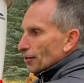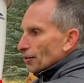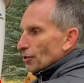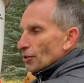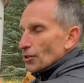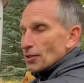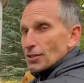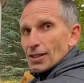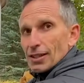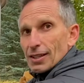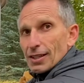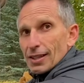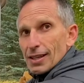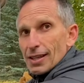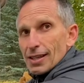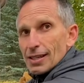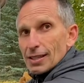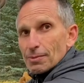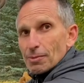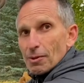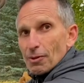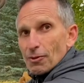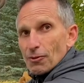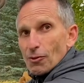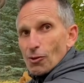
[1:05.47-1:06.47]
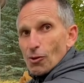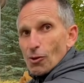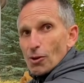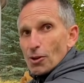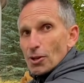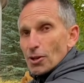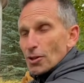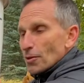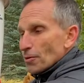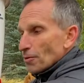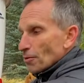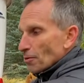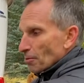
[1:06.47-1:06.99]
using this before
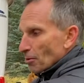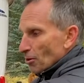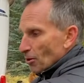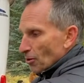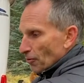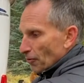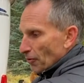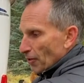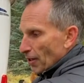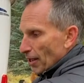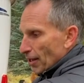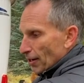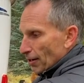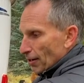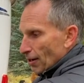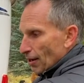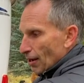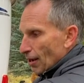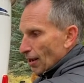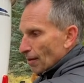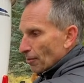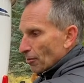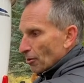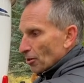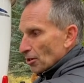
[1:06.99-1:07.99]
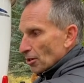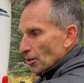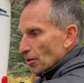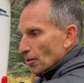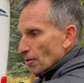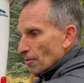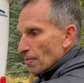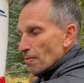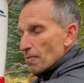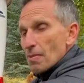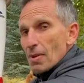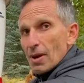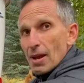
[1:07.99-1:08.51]
you remove that knob or
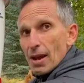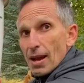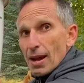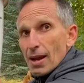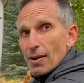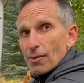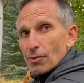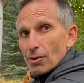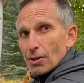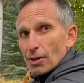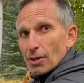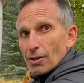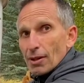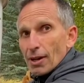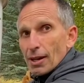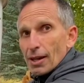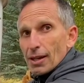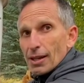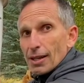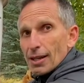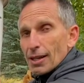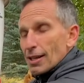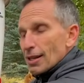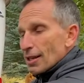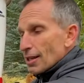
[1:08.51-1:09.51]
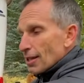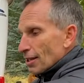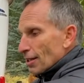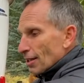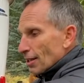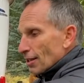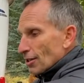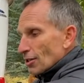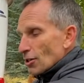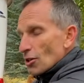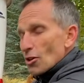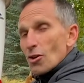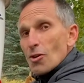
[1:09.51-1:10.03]
you may... What happens if you don't
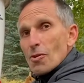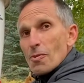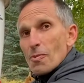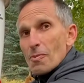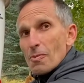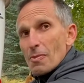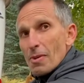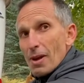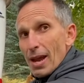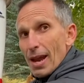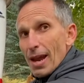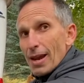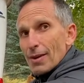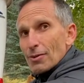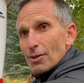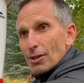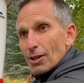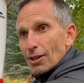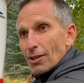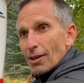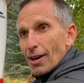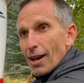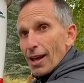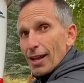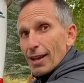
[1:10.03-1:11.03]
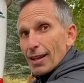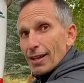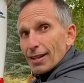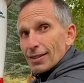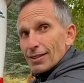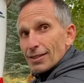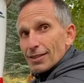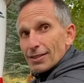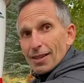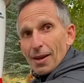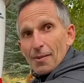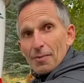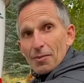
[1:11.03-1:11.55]
do you that? You may regret it.
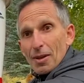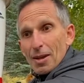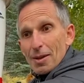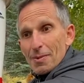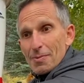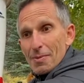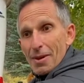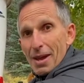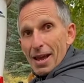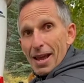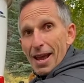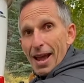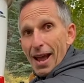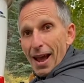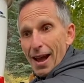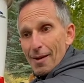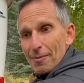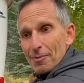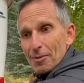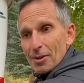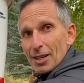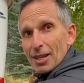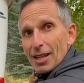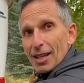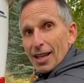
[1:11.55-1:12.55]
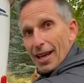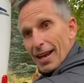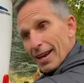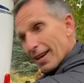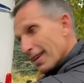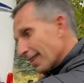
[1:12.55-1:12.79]
Something may happen like